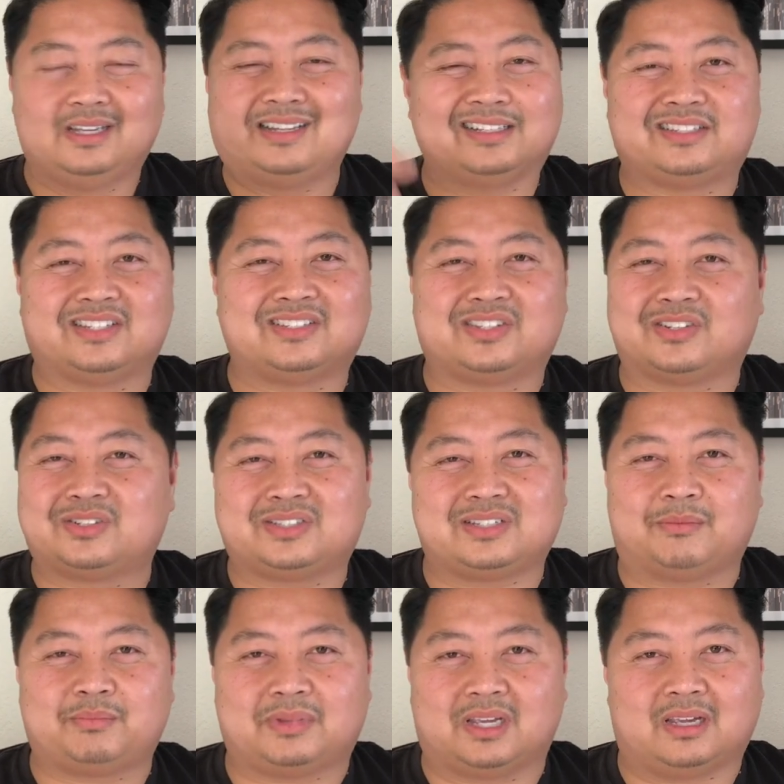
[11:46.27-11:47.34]
It's just there's
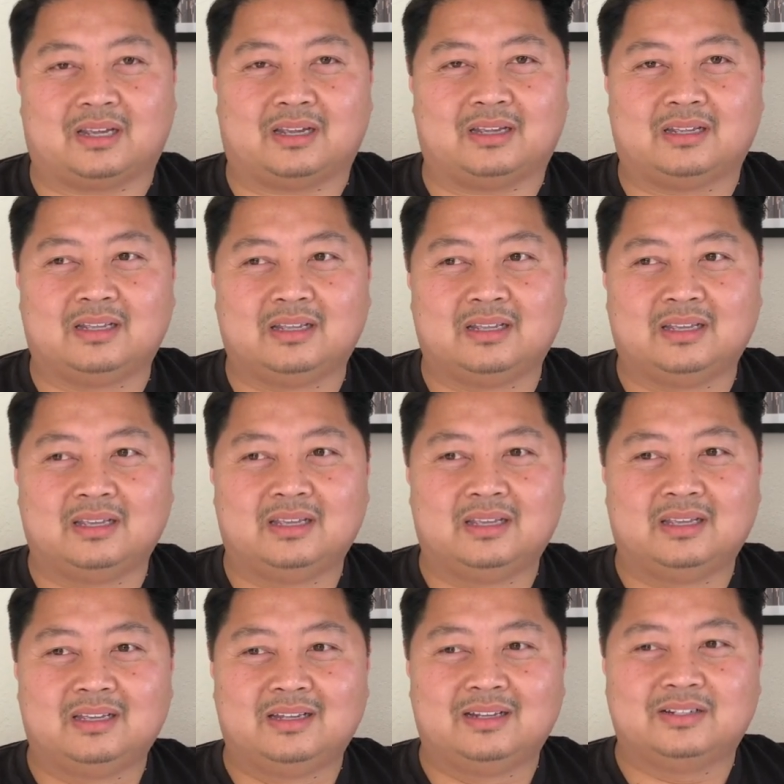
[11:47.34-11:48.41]
something
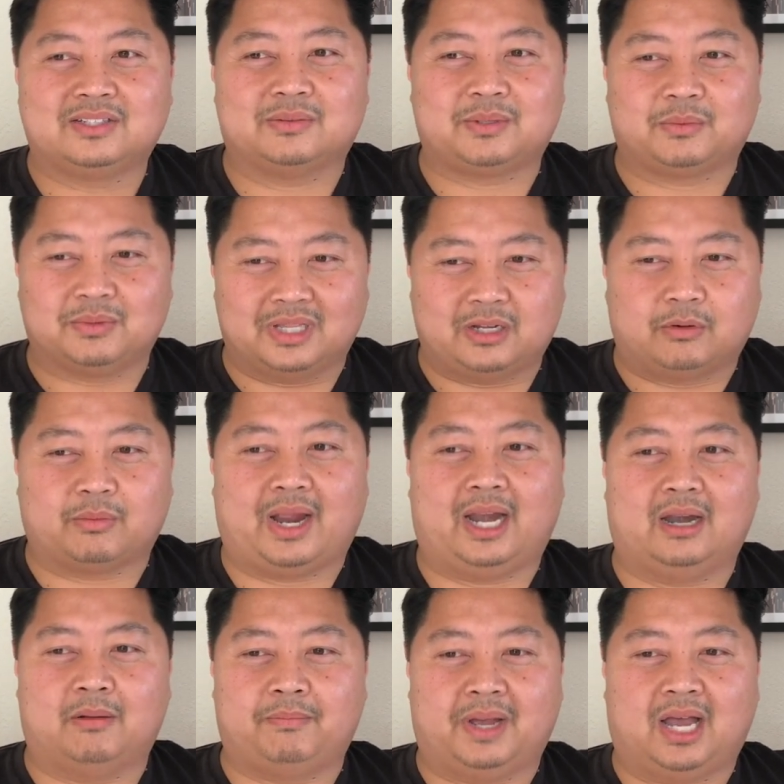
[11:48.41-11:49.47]
something really
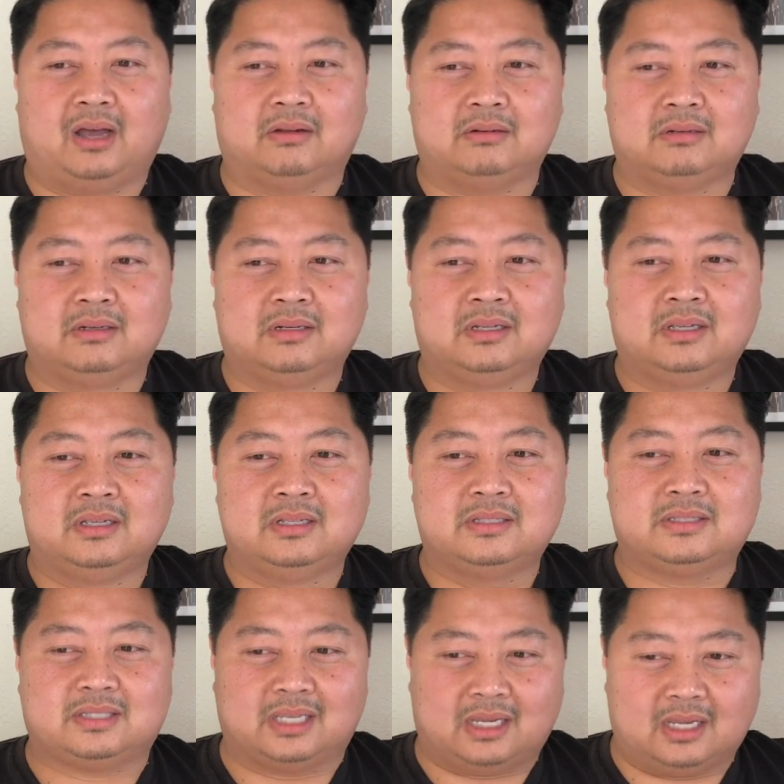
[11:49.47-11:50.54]
great about
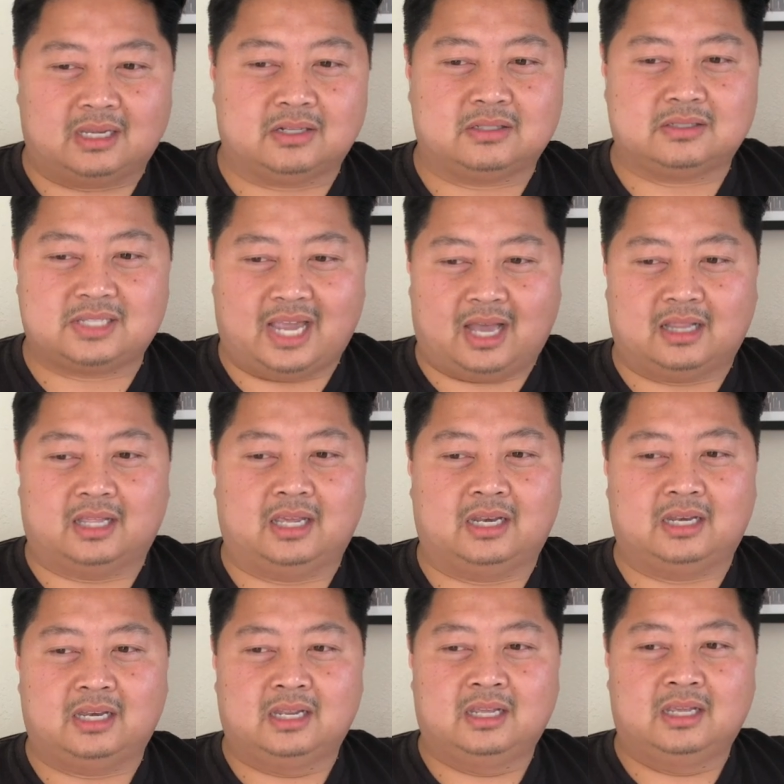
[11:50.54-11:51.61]
seeing
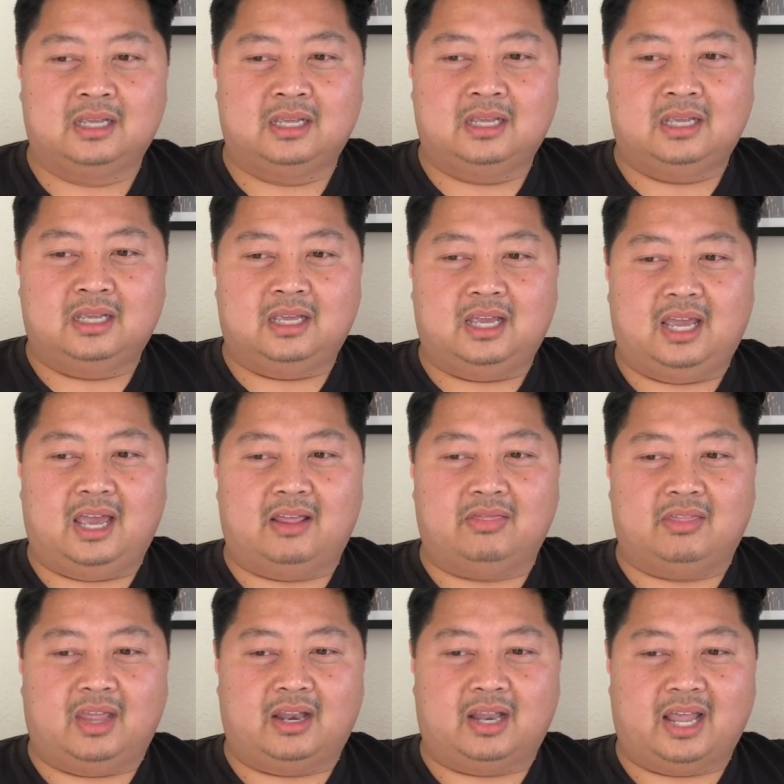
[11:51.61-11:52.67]
talent
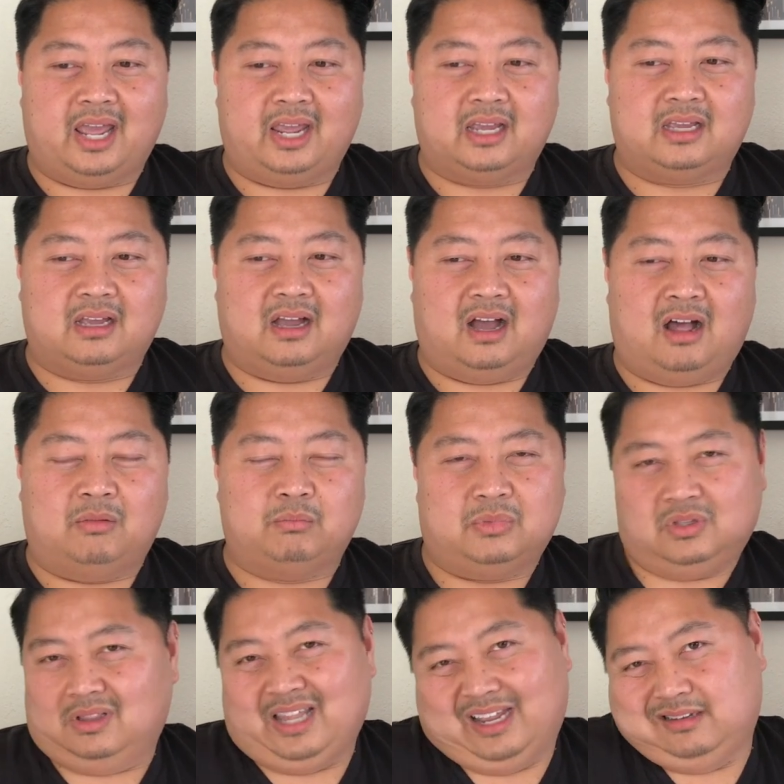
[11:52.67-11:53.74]
and then like
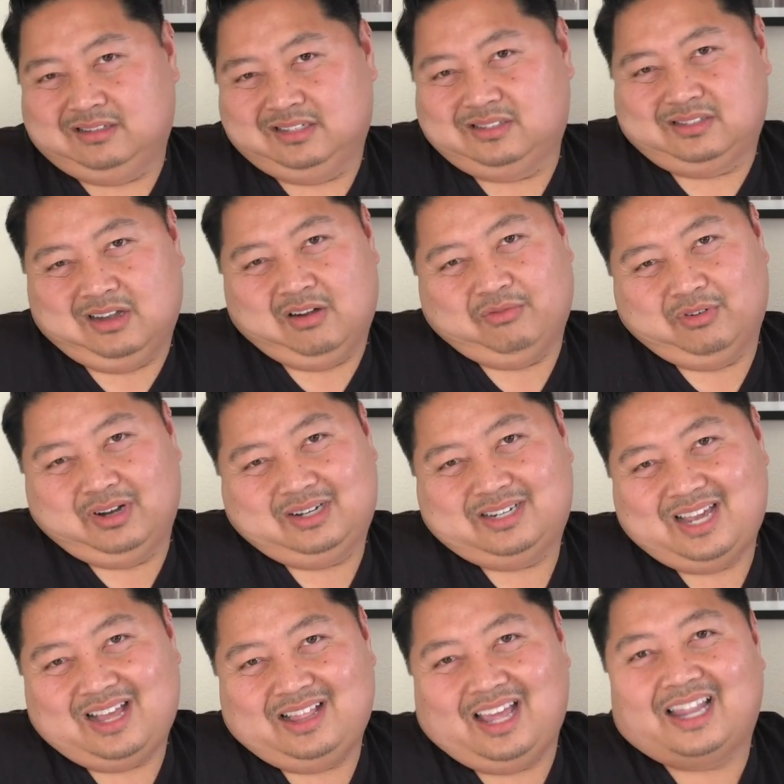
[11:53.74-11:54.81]
almost like discovering
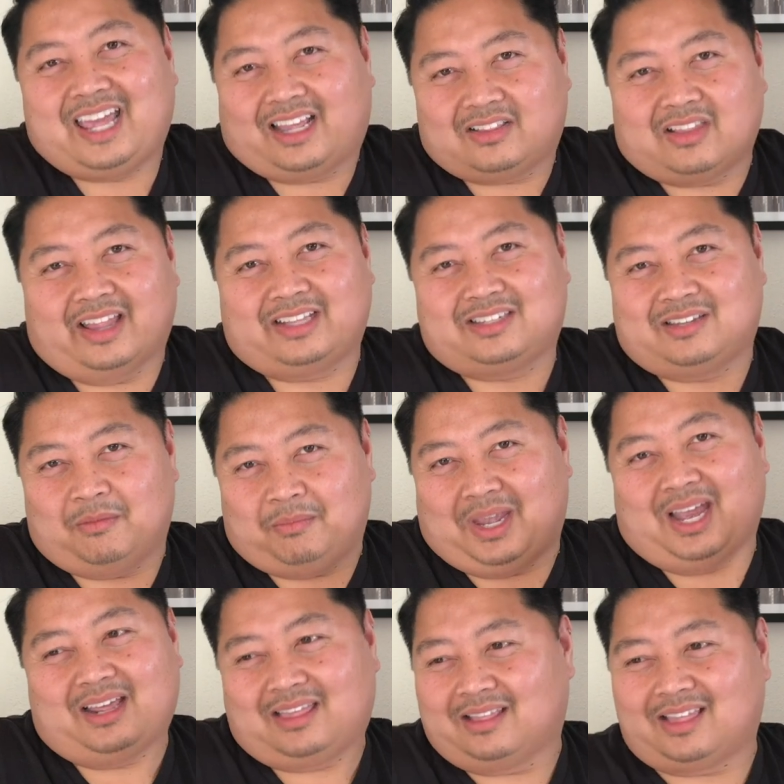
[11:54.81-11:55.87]
talent. Like like to
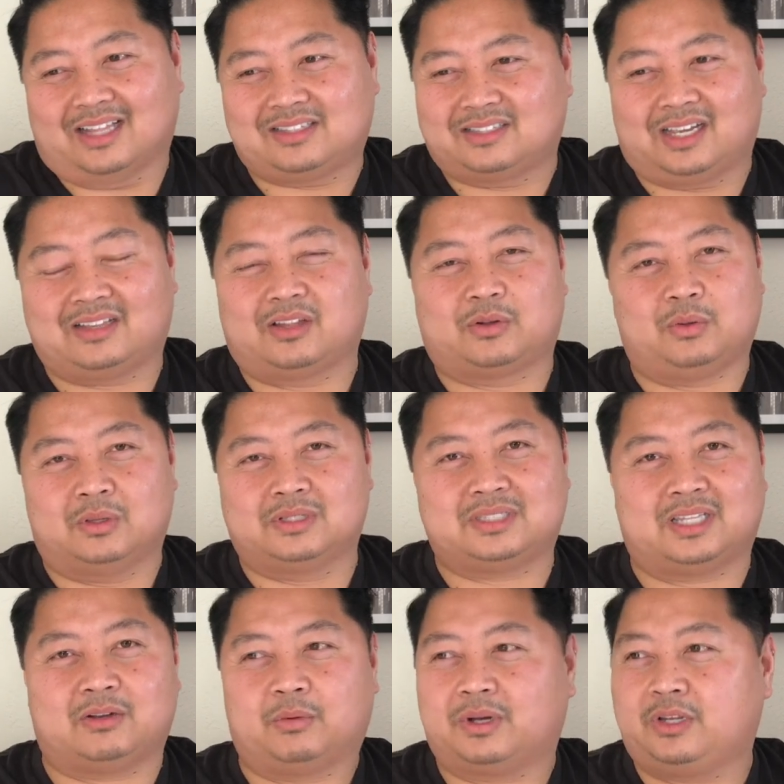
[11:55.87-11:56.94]
me I think that's like the coolest
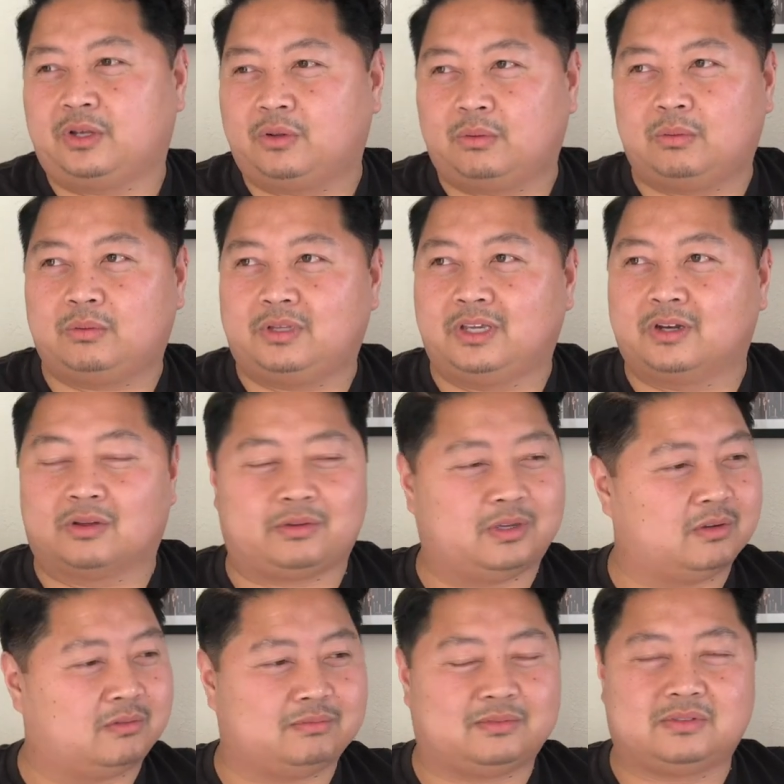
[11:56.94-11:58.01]
thing where you you know
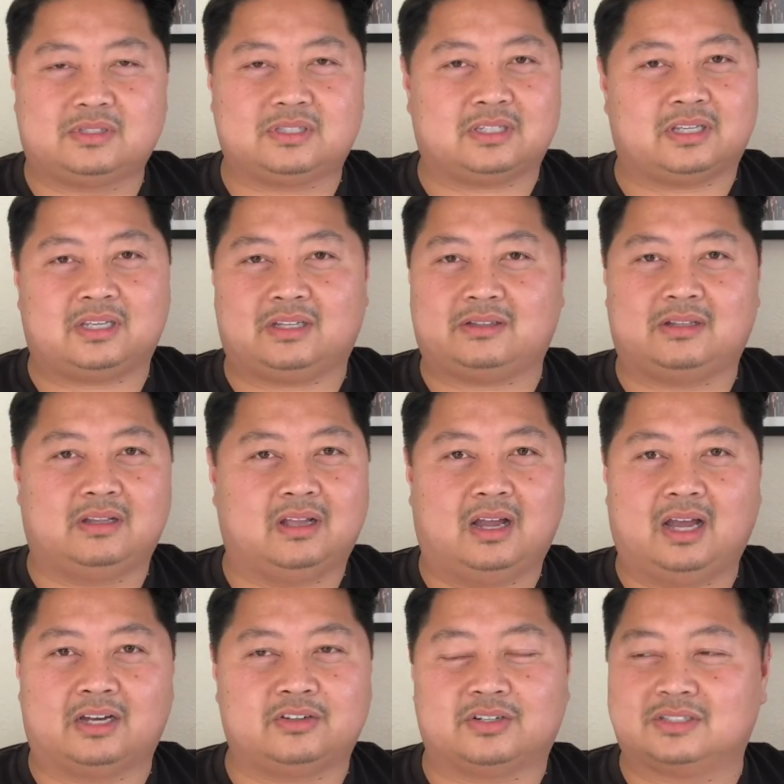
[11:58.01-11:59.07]
you see
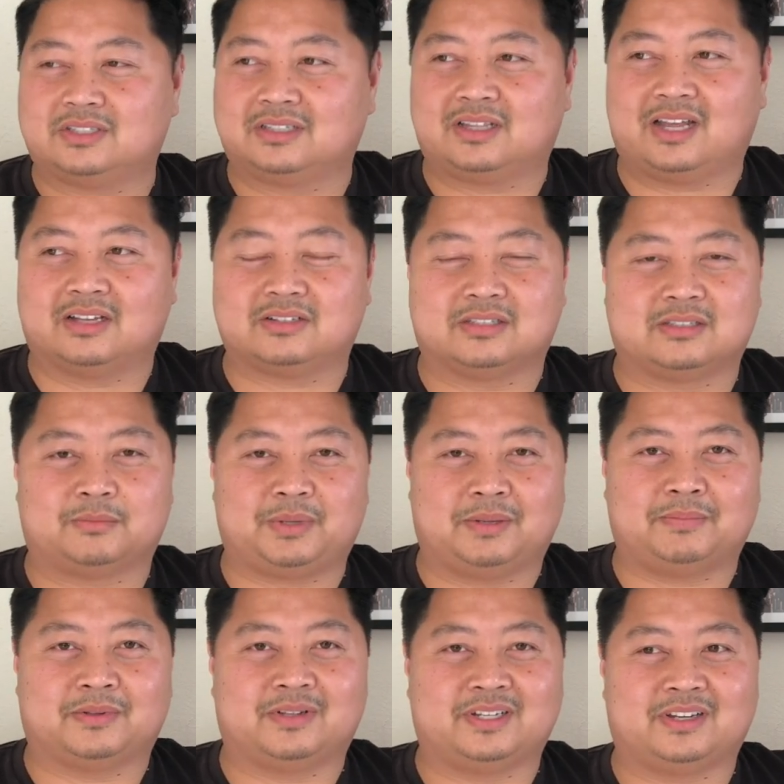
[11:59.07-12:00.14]
hundreds and thousands of
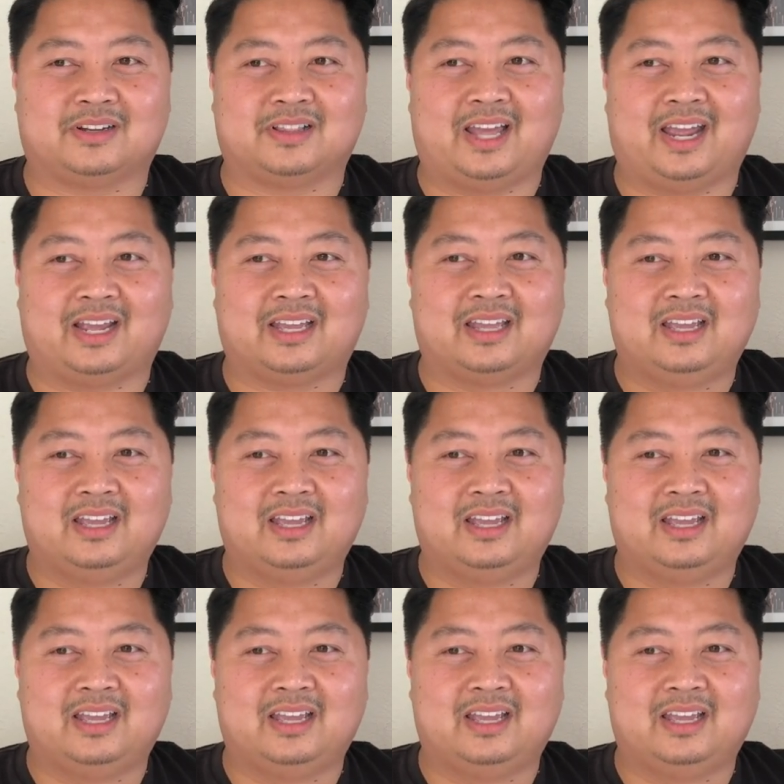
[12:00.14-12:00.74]
people and you're like